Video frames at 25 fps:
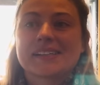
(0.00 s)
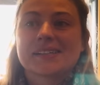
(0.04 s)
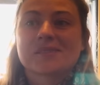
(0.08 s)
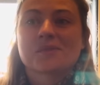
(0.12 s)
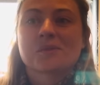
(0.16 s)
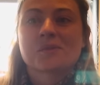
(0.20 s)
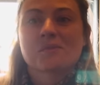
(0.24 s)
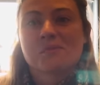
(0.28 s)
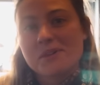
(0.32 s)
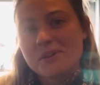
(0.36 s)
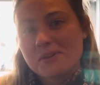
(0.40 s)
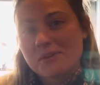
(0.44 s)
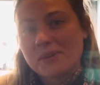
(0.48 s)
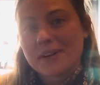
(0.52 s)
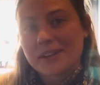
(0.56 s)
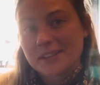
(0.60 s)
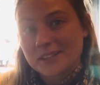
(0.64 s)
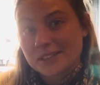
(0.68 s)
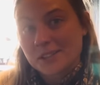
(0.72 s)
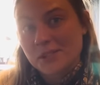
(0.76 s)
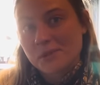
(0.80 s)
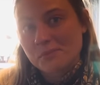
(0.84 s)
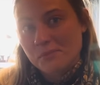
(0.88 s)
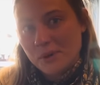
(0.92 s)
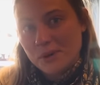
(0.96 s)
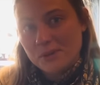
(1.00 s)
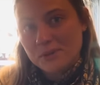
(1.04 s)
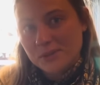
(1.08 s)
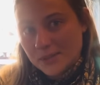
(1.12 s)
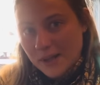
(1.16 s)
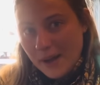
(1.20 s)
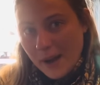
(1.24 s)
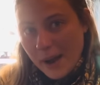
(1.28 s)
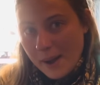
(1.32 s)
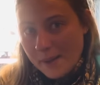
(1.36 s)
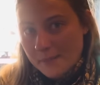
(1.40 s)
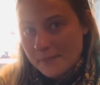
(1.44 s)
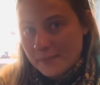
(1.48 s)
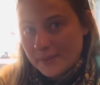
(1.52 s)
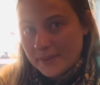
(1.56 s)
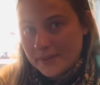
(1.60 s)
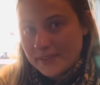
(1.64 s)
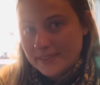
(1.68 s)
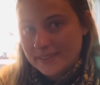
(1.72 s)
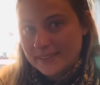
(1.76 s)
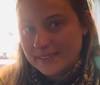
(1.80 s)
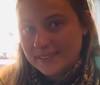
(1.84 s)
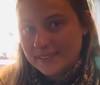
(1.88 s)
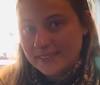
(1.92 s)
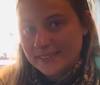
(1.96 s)
will be when it's supposed to
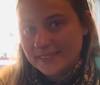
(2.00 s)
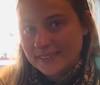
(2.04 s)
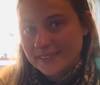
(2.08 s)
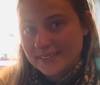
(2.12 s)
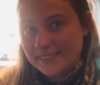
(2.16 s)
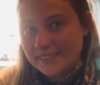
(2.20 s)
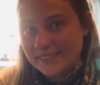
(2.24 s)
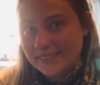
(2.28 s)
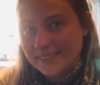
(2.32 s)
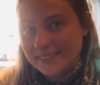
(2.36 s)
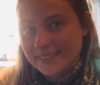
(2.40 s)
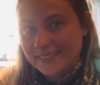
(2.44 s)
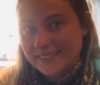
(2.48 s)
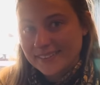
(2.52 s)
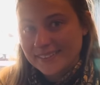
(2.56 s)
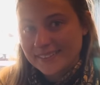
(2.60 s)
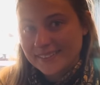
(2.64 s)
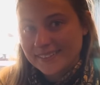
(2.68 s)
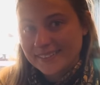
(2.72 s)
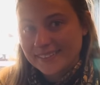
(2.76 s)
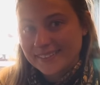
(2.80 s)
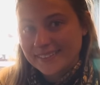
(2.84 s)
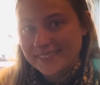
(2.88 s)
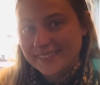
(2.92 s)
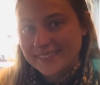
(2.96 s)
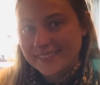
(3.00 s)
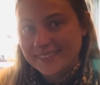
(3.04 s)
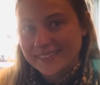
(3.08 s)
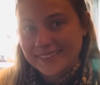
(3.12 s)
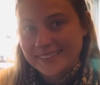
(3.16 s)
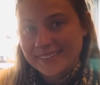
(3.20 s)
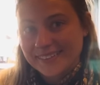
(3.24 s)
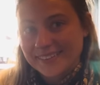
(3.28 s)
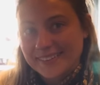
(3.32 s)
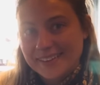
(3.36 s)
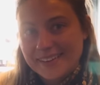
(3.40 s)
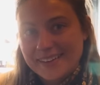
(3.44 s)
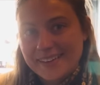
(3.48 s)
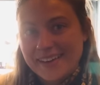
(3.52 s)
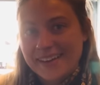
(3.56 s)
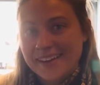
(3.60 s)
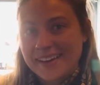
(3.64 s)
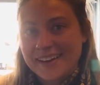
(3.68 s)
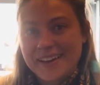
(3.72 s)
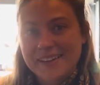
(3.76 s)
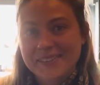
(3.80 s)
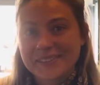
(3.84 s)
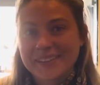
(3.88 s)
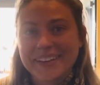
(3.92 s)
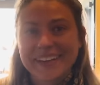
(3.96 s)
happen. Wow. And
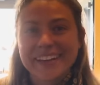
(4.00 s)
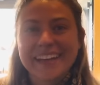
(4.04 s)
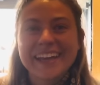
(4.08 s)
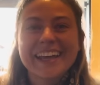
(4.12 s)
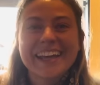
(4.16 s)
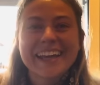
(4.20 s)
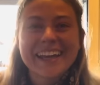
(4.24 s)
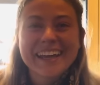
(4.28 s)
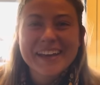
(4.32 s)
I mean,